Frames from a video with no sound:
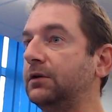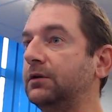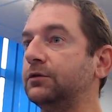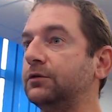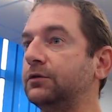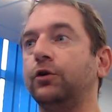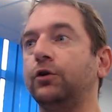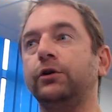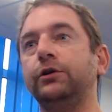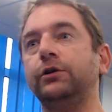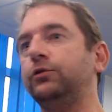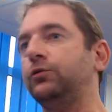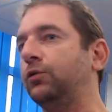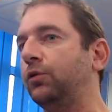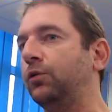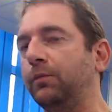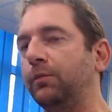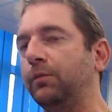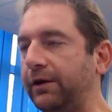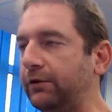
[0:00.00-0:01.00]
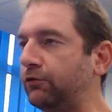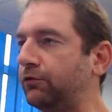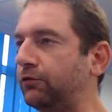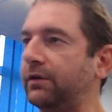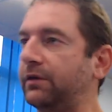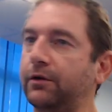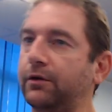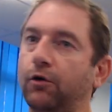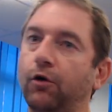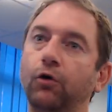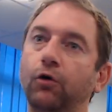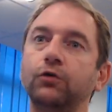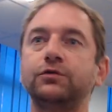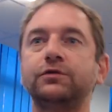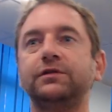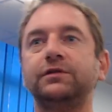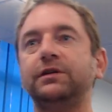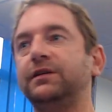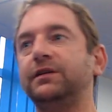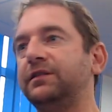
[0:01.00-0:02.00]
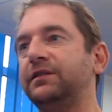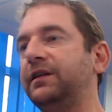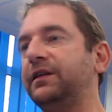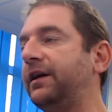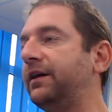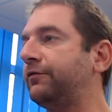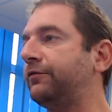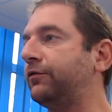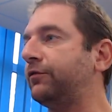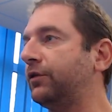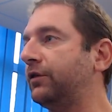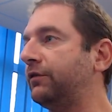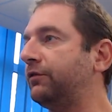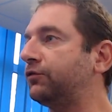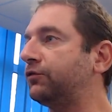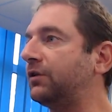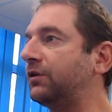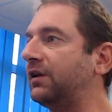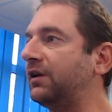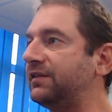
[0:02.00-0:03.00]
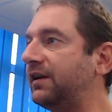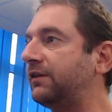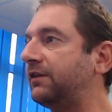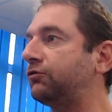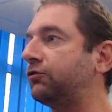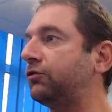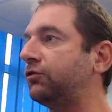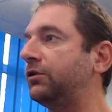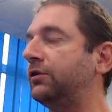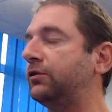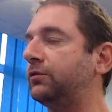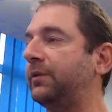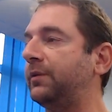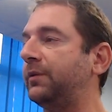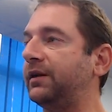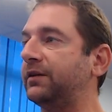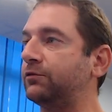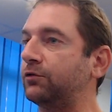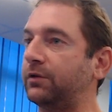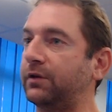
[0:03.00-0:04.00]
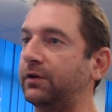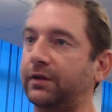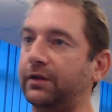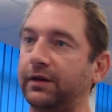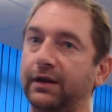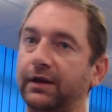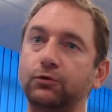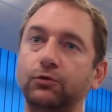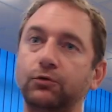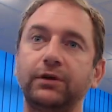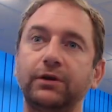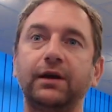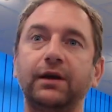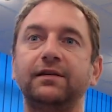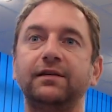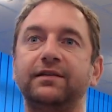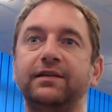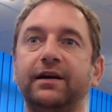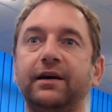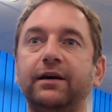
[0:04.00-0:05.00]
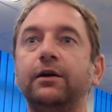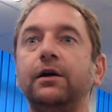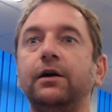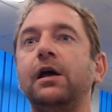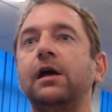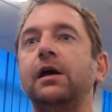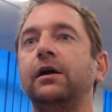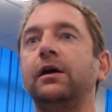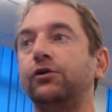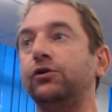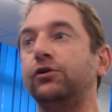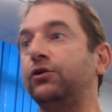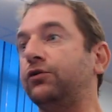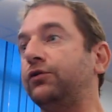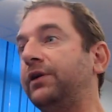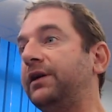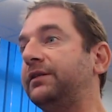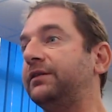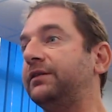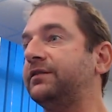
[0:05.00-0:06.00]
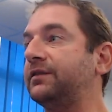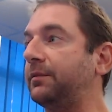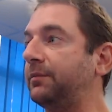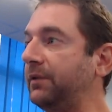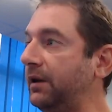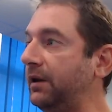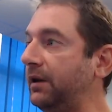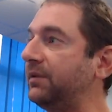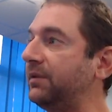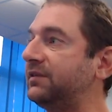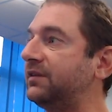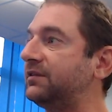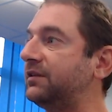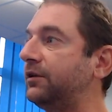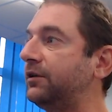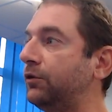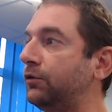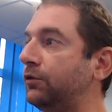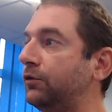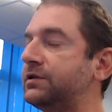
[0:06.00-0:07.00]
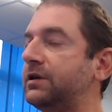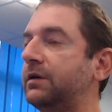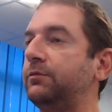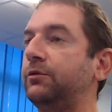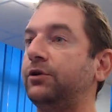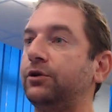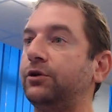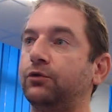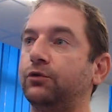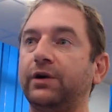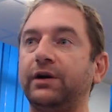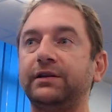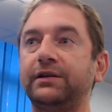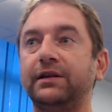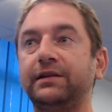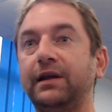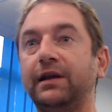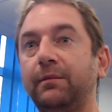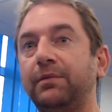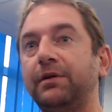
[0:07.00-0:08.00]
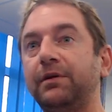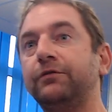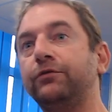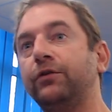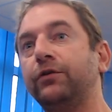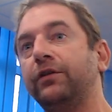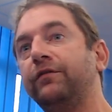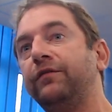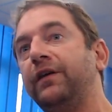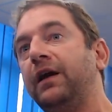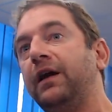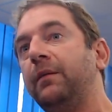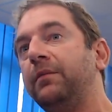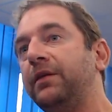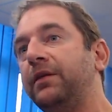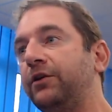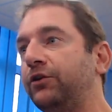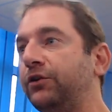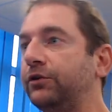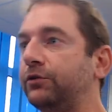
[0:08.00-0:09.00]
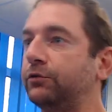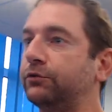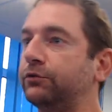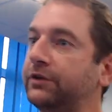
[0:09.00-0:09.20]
So you need to make sure that the host is there for the virtualization. You need to make sure that the networking is there. You need to create some images and use them. You need to create a template for the VM, and then you need to